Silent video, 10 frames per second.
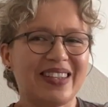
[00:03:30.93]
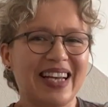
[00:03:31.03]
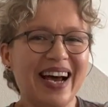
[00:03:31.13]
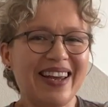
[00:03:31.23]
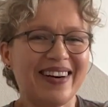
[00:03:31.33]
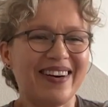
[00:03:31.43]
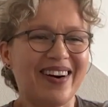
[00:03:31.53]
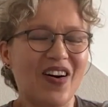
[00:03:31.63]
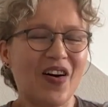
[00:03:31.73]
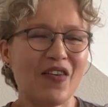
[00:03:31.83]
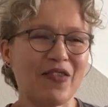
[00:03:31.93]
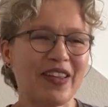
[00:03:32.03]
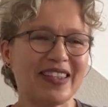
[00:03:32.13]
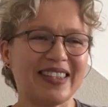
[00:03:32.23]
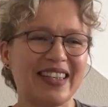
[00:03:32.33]
dyer of
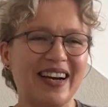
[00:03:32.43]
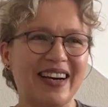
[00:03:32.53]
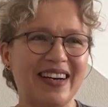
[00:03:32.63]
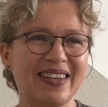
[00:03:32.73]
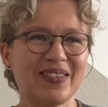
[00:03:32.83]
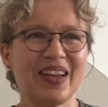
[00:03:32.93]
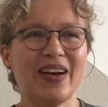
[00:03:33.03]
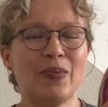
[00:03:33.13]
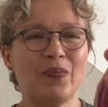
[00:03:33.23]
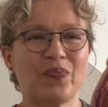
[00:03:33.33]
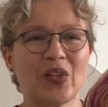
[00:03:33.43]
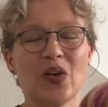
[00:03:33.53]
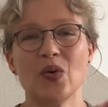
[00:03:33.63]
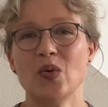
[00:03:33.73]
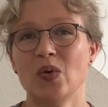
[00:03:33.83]
this yarn,
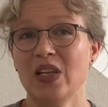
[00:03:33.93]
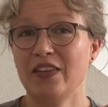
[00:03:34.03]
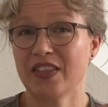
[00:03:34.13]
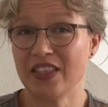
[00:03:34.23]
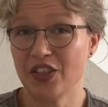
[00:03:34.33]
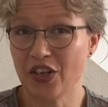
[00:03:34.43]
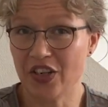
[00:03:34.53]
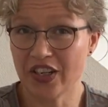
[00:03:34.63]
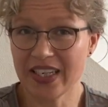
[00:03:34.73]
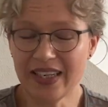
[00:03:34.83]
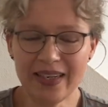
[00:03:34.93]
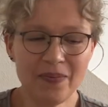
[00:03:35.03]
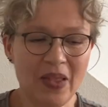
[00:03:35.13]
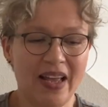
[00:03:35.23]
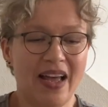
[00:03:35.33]
who lives in Turkey,
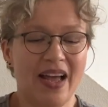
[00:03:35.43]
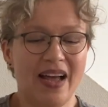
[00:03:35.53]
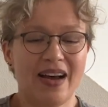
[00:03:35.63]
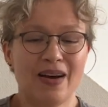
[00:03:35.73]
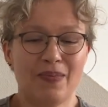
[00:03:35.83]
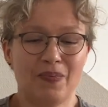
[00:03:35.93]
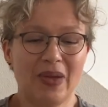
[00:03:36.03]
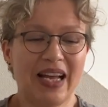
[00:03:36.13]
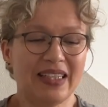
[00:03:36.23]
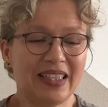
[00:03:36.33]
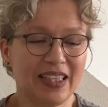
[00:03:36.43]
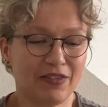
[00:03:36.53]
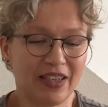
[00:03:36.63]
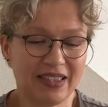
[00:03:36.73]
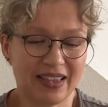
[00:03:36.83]
and he
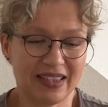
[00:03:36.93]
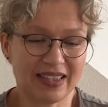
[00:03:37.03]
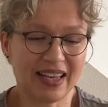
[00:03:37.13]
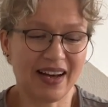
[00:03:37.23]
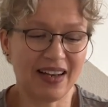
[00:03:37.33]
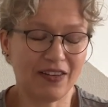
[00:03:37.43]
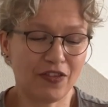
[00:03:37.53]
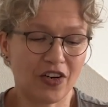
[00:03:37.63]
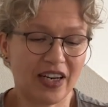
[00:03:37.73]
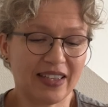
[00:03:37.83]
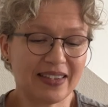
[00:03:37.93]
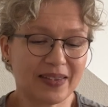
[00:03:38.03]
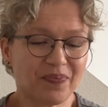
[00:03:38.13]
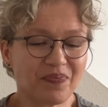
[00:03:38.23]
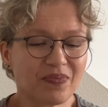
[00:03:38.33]
invented this color for us,
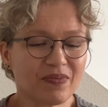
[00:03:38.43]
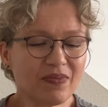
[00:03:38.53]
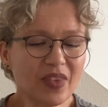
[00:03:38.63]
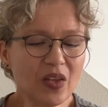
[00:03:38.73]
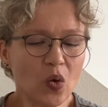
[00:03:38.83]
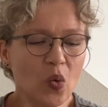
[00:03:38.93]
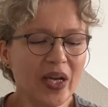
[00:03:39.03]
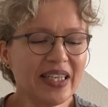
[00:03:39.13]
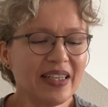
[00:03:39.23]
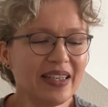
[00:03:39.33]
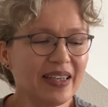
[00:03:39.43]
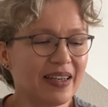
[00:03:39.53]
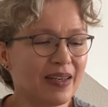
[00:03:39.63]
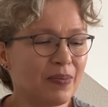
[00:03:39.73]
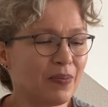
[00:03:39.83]
when he
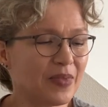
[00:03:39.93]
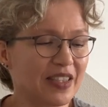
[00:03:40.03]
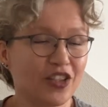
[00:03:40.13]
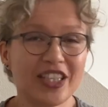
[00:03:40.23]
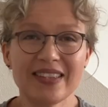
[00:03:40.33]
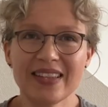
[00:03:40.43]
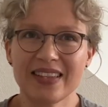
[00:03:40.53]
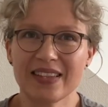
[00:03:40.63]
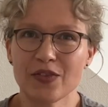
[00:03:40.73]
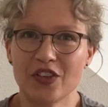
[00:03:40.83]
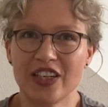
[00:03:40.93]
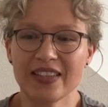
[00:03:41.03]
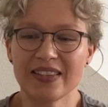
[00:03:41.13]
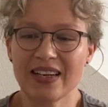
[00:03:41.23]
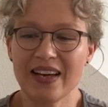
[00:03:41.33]
suggested this for
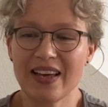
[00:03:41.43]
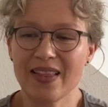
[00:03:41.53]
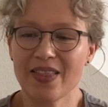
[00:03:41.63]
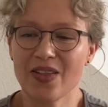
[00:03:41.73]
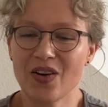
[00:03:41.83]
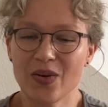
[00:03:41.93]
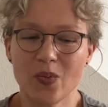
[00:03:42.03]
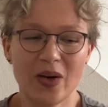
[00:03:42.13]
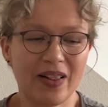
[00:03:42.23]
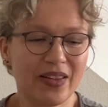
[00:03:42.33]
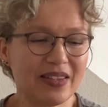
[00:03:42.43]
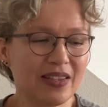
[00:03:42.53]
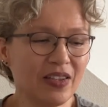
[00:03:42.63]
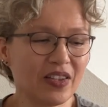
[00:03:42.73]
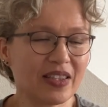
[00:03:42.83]
us, I thought, well, this
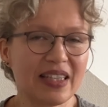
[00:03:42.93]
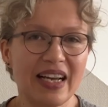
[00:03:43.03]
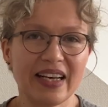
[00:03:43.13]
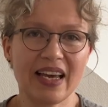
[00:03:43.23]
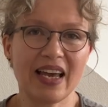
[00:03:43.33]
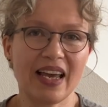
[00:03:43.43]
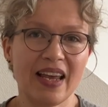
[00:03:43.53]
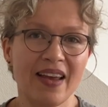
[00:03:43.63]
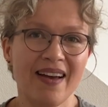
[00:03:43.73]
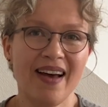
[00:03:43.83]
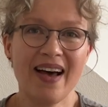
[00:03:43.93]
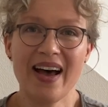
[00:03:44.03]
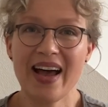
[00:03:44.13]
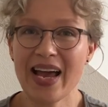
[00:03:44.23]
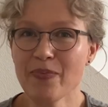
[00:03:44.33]
looks like a
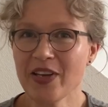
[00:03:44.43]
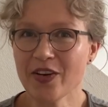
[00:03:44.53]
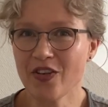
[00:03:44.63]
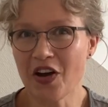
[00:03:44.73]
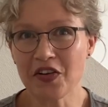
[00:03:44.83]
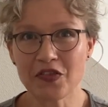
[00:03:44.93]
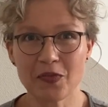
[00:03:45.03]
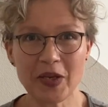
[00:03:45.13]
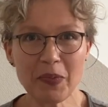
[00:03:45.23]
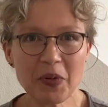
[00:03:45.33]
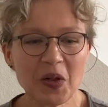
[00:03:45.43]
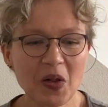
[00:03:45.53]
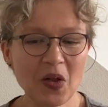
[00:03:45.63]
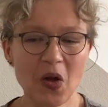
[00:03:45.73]
happy crowd of people